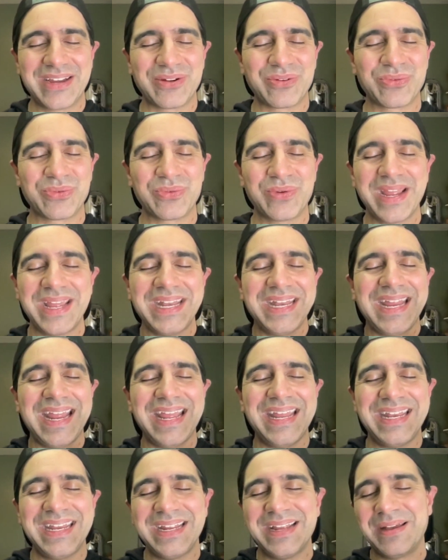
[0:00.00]

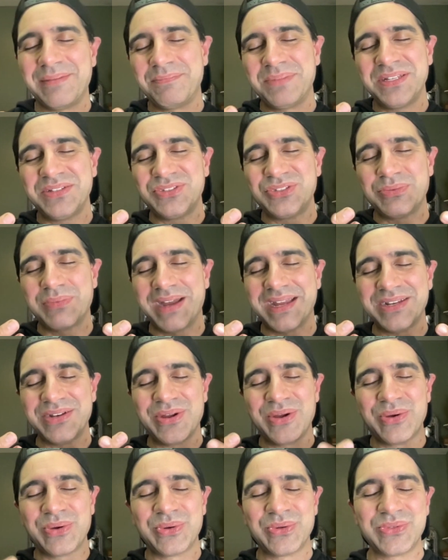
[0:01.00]
radiating up into my
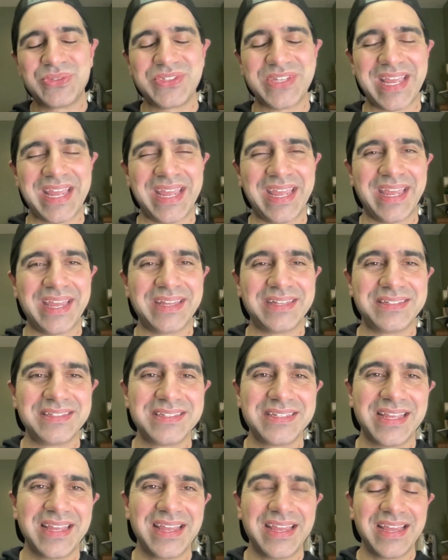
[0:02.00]
nose, and
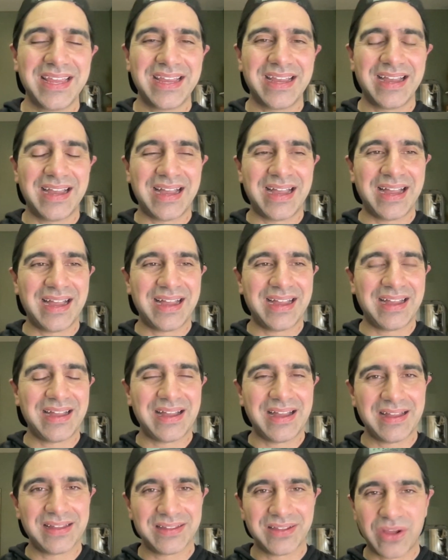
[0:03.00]
uh,
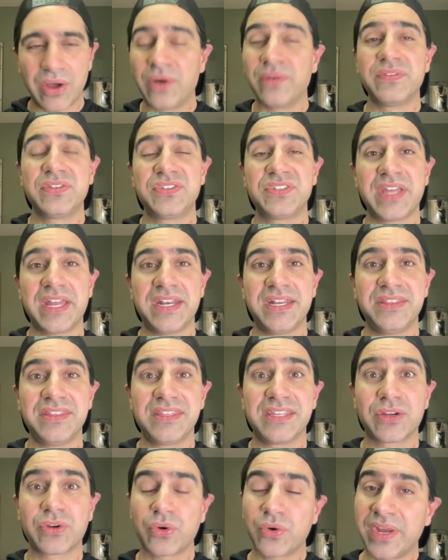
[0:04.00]
all of a sudden
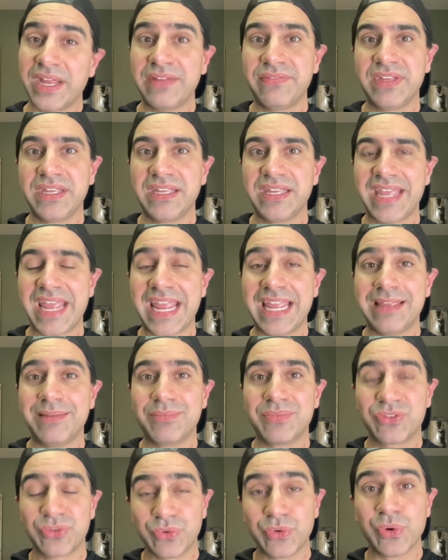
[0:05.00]
the craving came
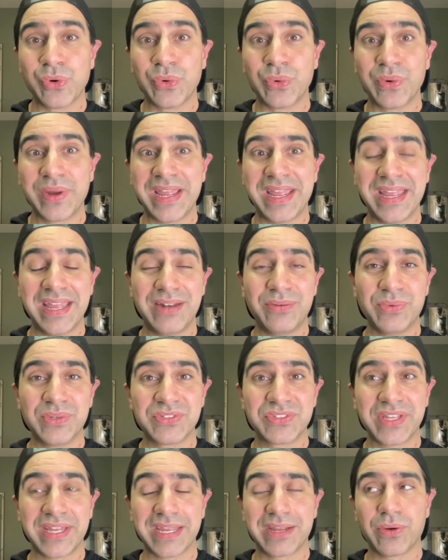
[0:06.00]
through and
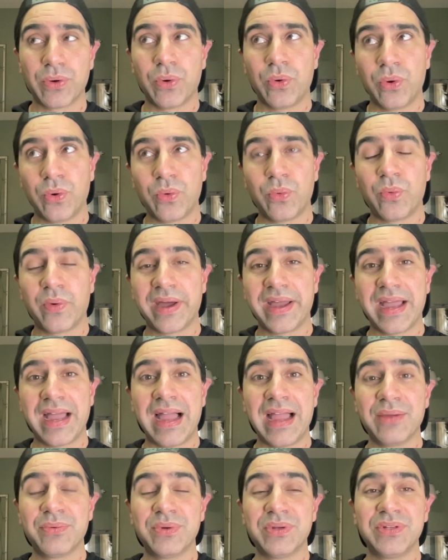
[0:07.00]
was like, oh, what
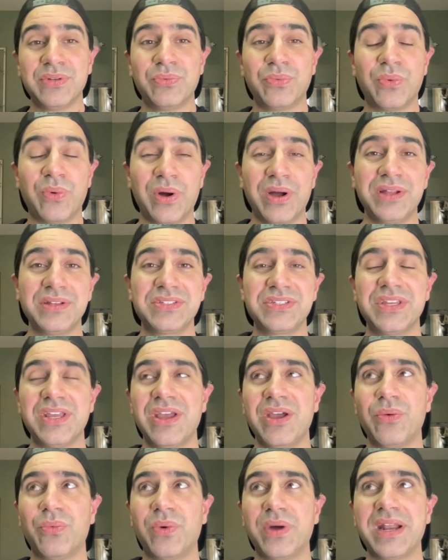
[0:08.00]
I
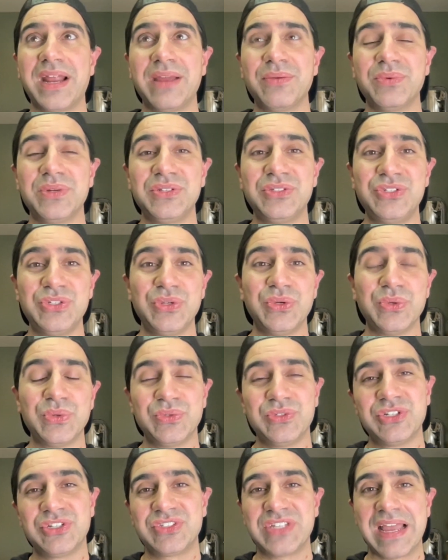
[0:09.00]
would do
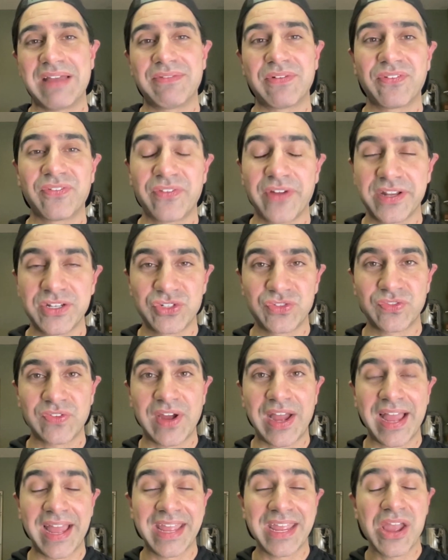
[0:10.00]
just to have a French
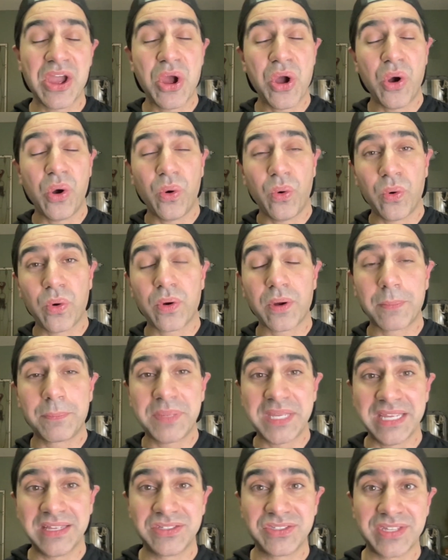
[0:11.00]
fry or
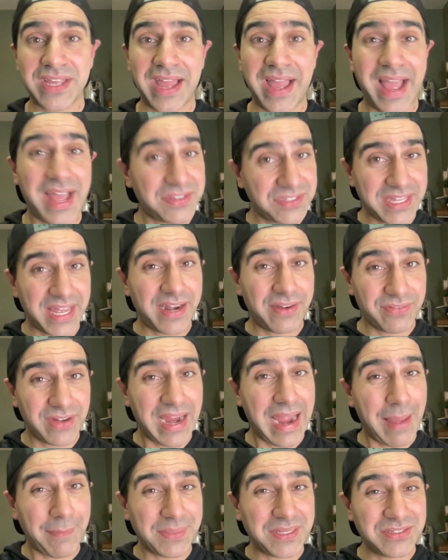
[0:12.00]
pizza. Has that ever
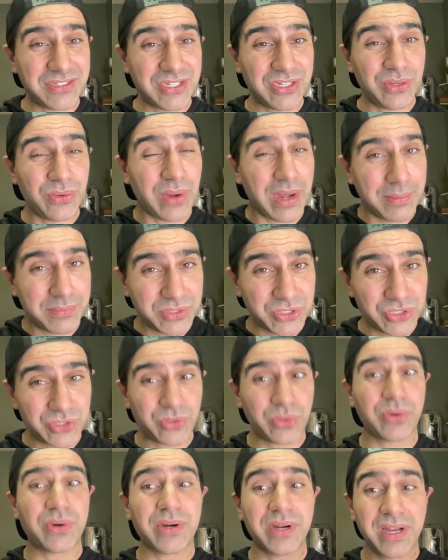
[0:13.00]
happened to you? I'm
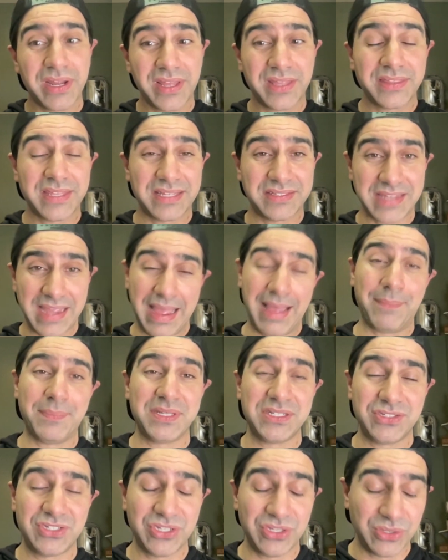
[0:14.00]
sure that's
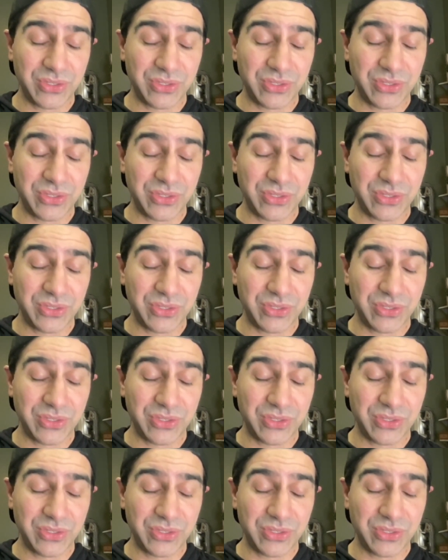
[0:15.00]
happened to